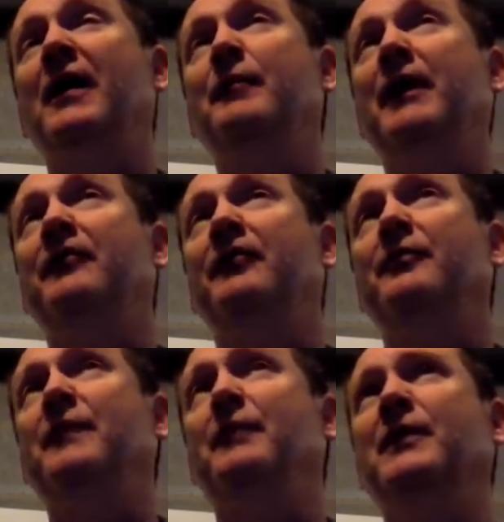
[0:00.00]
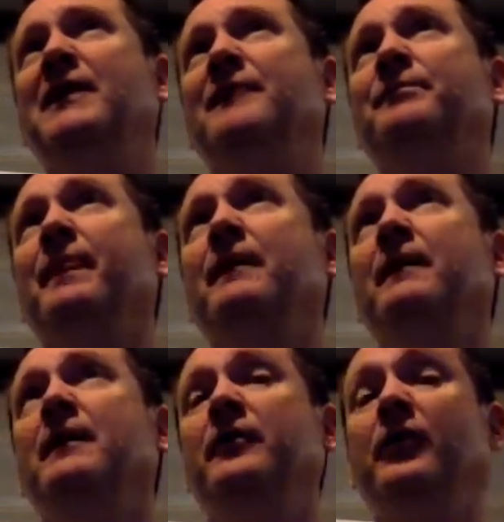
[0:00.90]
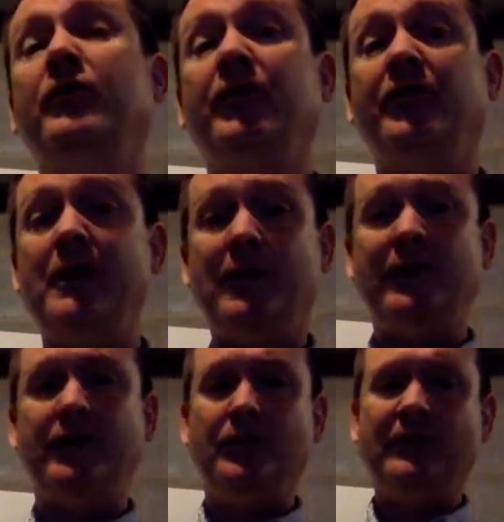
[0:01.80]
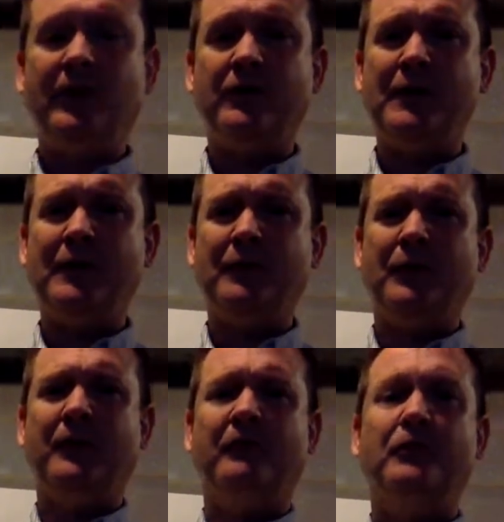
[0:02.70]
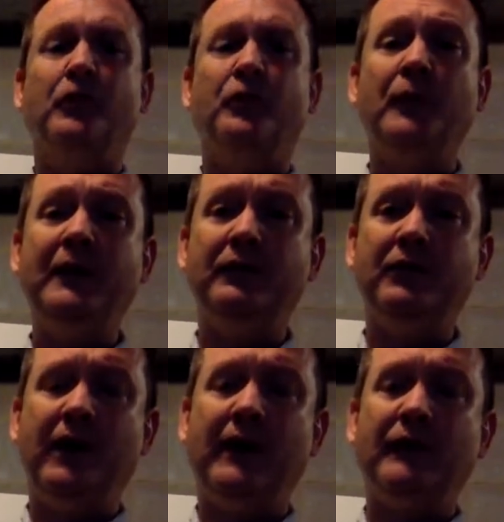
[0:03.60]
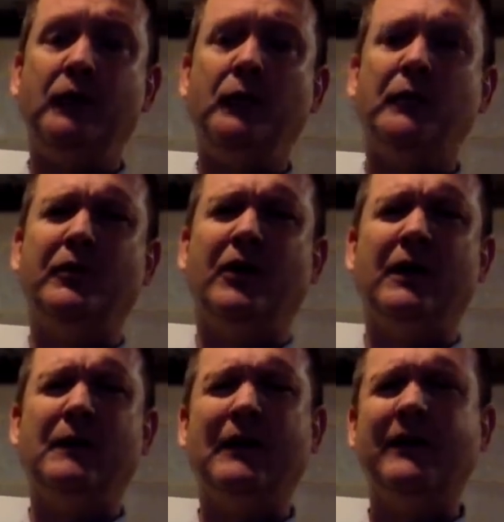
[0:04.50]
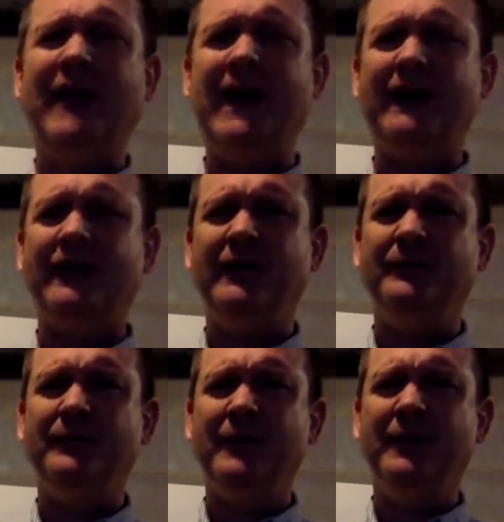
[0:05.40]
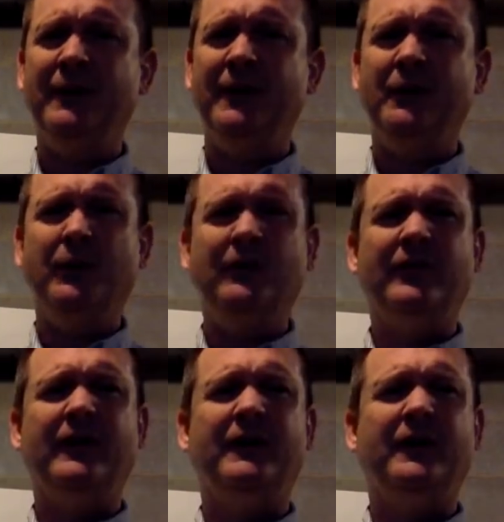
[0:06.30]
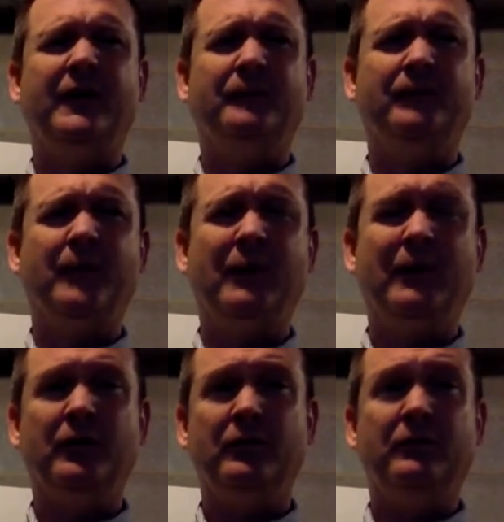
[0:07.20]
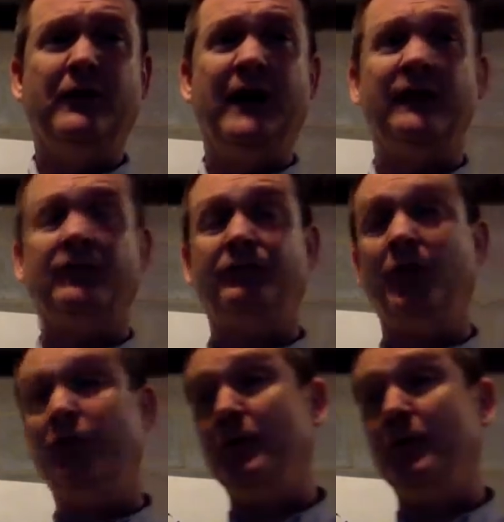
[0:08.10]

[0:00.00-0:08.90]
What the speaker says: bytes of memory. Those are the same ideas we talked about probably the first week of class when we were talking about caching. And we said, well, that first one